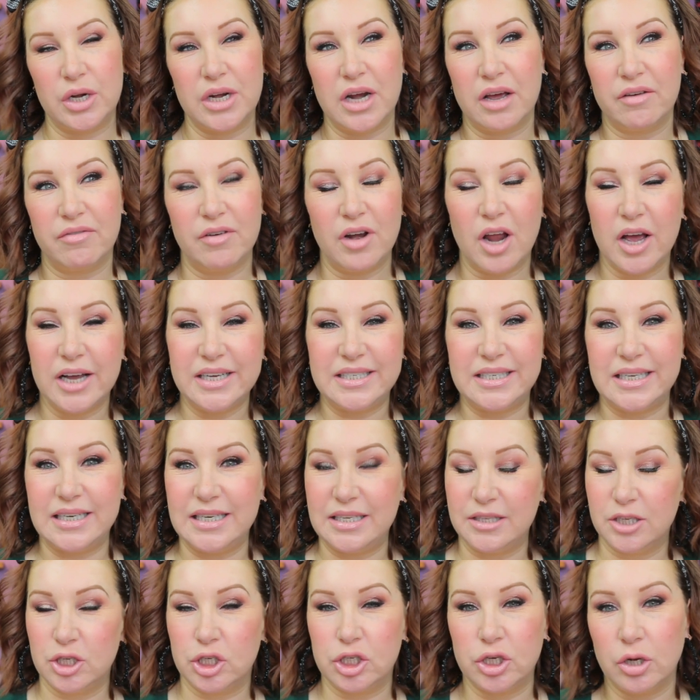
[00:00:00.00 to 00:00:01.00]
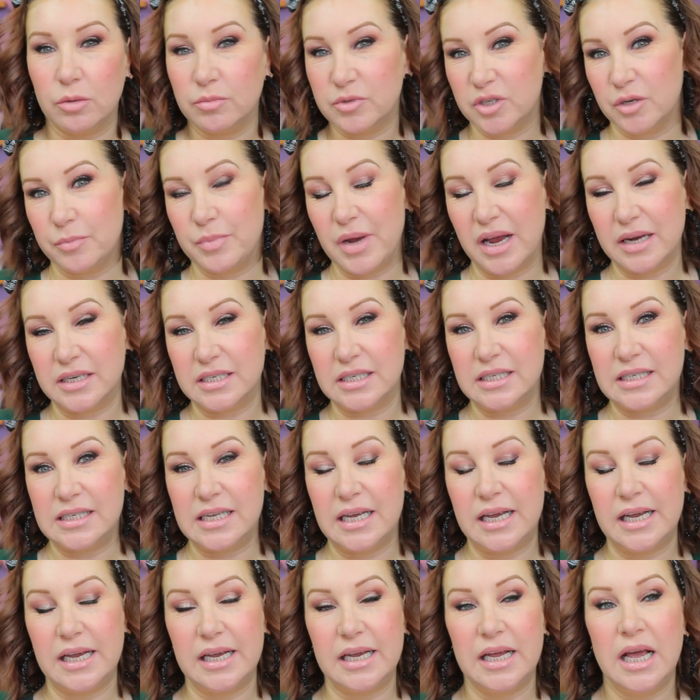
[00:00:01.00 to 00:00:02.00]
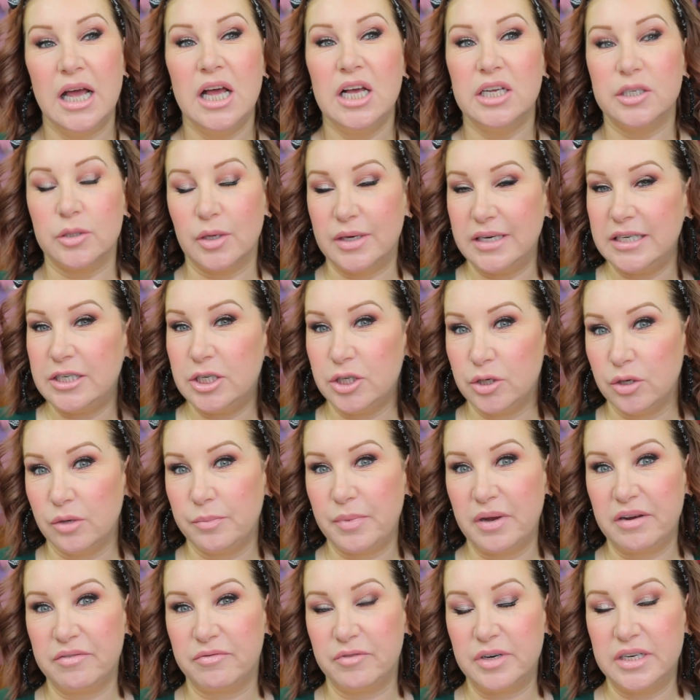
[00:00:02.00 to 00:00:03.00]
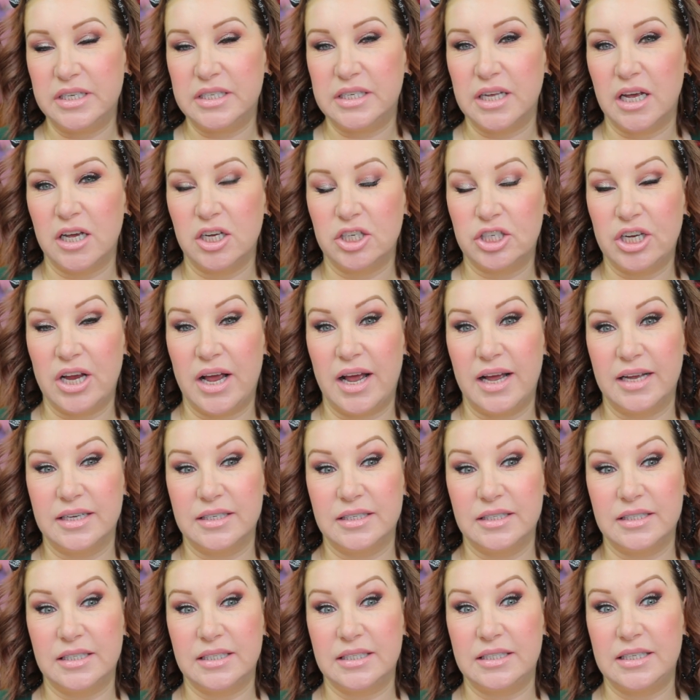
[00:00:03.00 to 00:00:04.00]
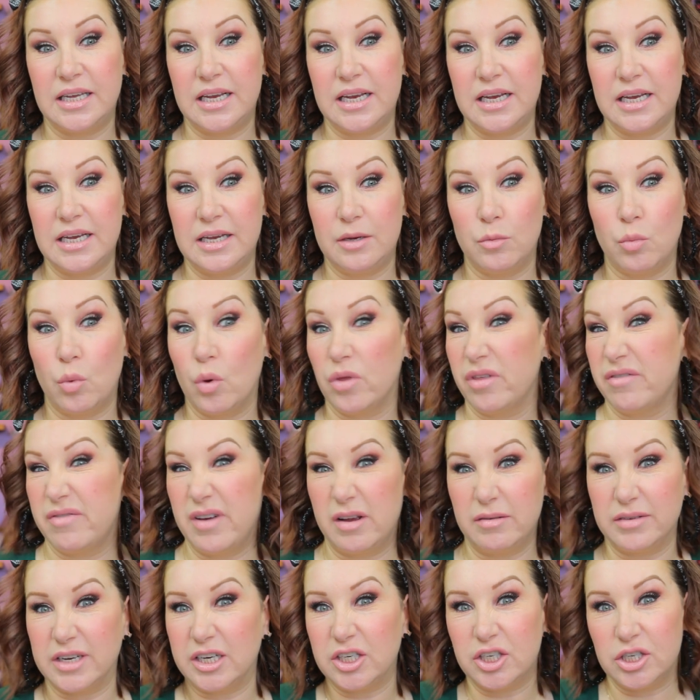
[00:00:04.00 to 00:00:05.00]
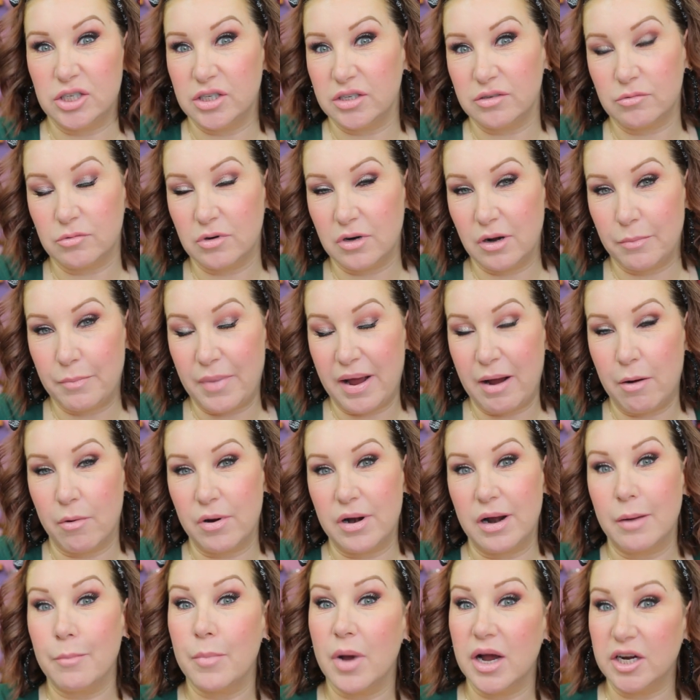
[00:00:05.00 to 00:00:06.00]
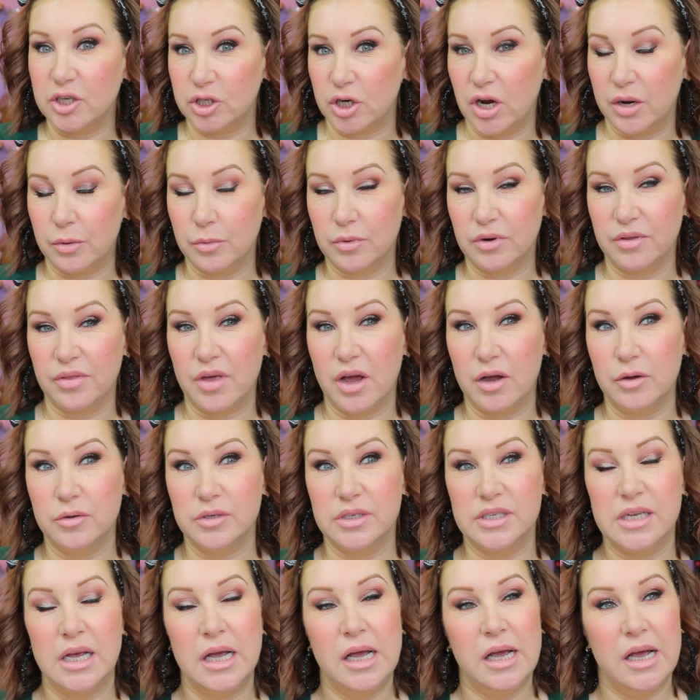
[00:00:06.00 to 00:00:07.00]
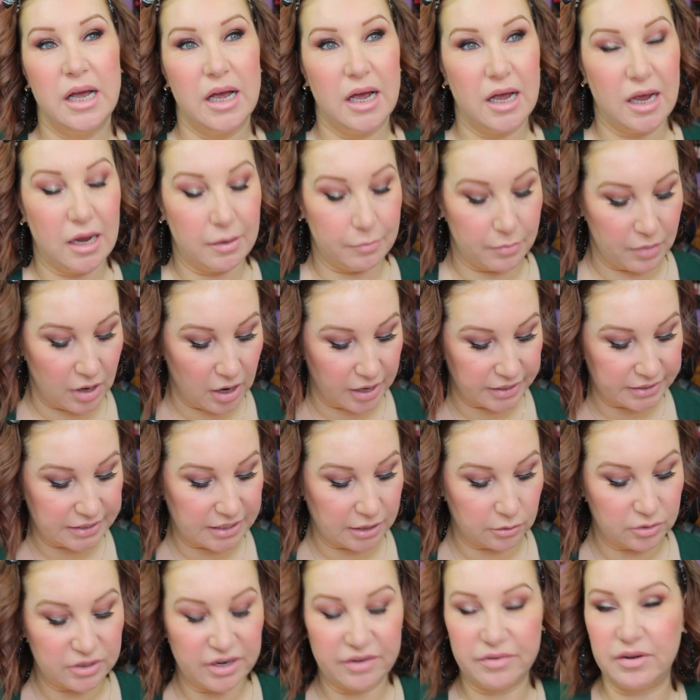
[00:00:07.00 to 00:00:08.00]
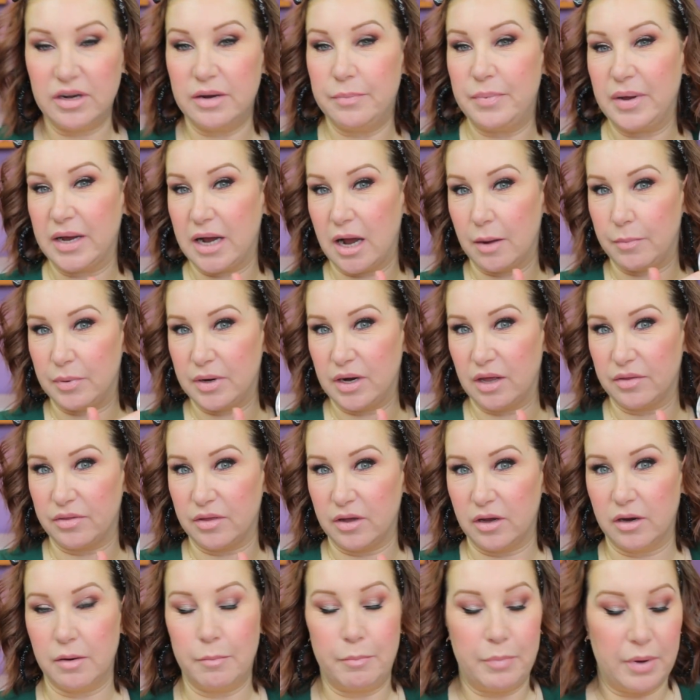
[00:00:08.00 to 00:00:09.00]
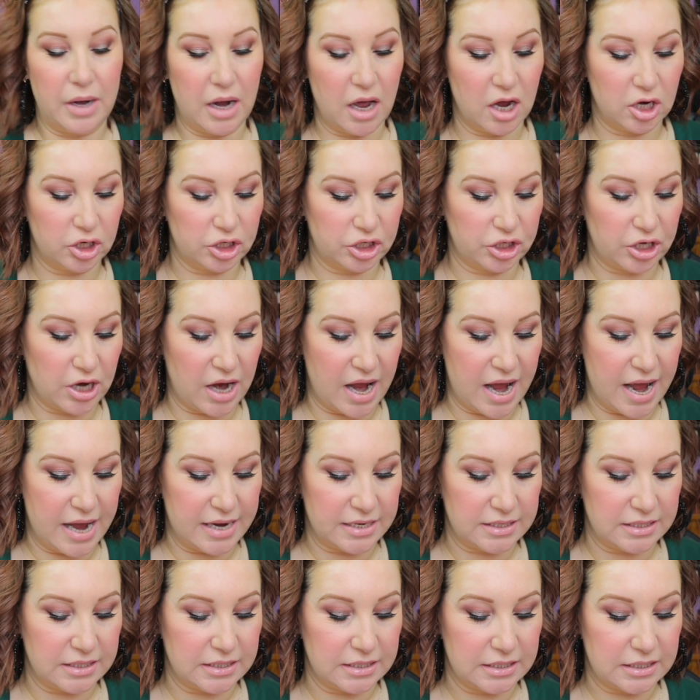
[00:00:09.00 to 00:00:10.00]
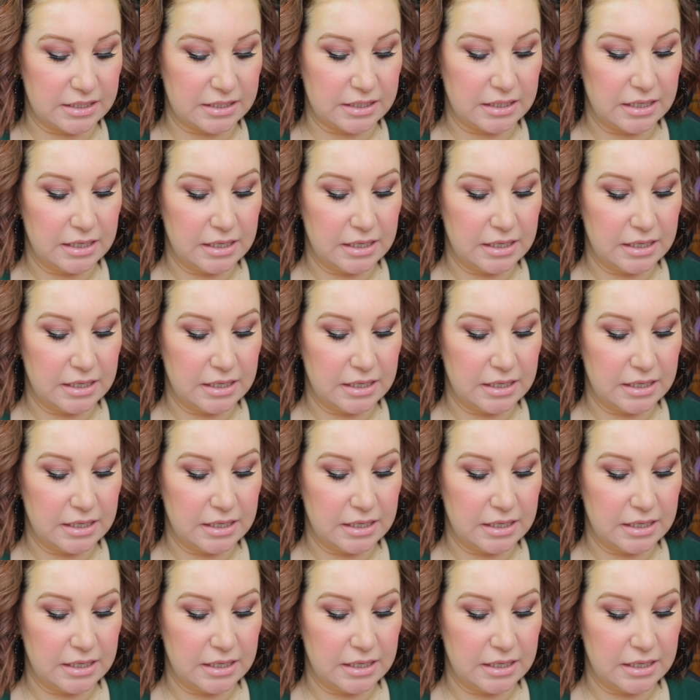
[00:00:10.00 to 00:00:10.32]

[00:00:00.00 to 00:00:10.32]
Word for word: enough lighting in the shop to be able to see. So I need to do a bit of research and see what the foundations are all about, and I might try one of those. Like I said, I'll definitely pick up another blush and